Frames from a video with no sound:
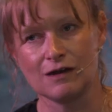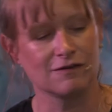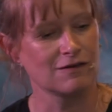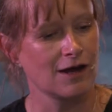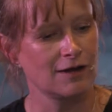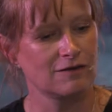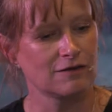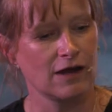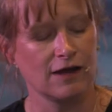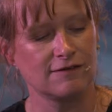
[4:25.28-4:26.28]
and insight
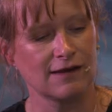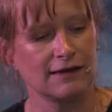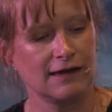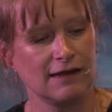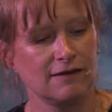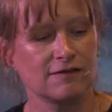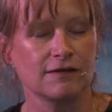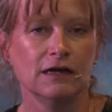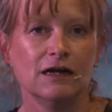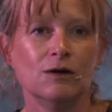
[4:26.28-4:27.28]

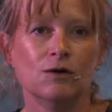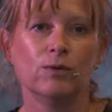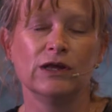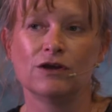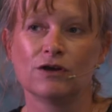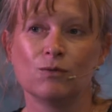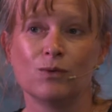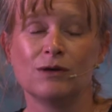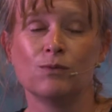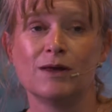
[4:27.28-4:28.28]
techniques.
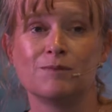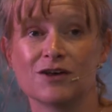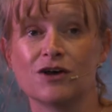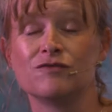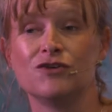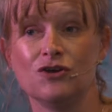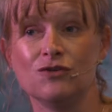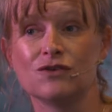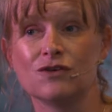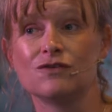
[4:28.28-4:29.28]
We observed
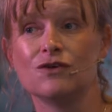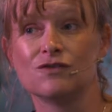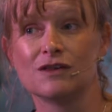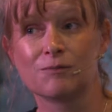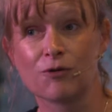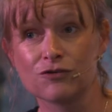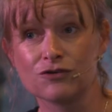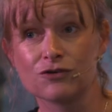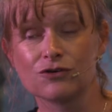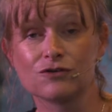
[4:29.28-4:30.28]
users using the
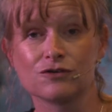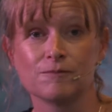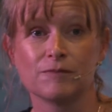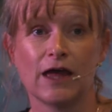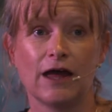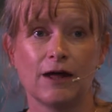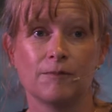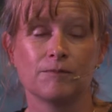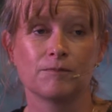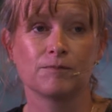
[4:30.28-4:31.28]
product,
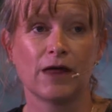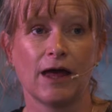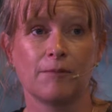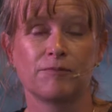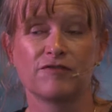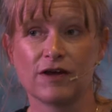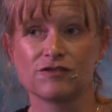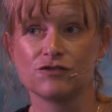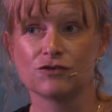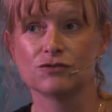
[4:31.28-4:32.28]

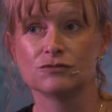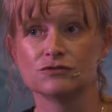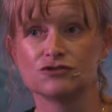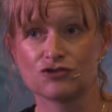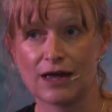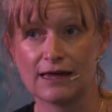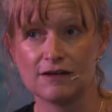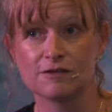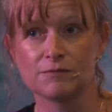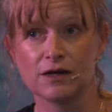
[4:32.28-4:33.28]
professional
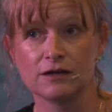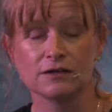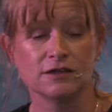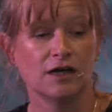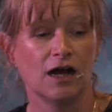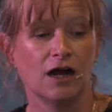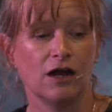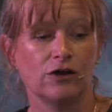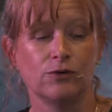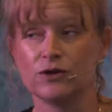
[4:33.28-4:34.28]
tradesmen
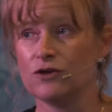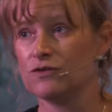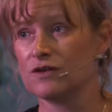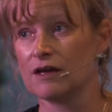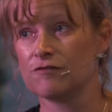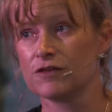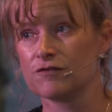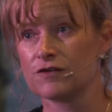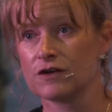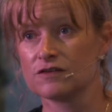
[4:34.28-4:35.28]
who were using it for
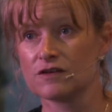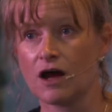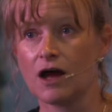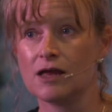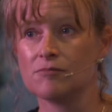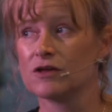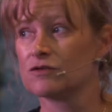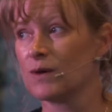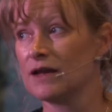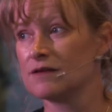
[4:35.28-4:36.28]
the first time,
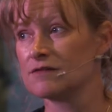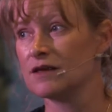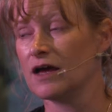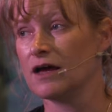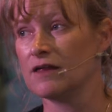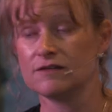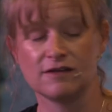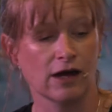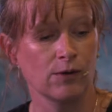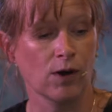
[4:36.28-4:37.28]
as well as the
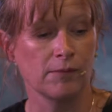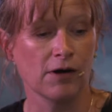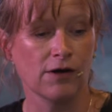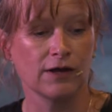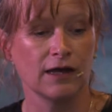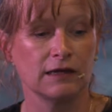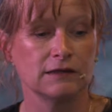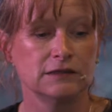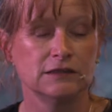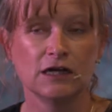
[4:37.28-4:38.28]
DIY
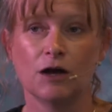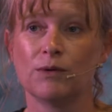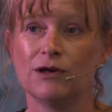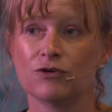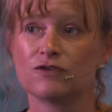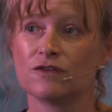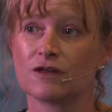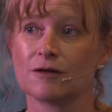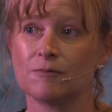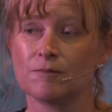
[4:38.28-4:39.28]
market. We looked at
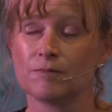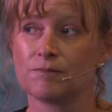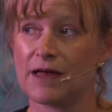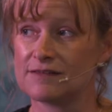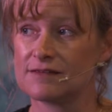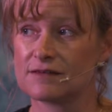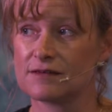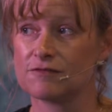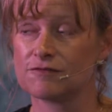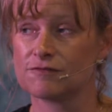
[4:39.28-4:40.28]
the
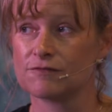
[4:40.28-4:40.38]
competitive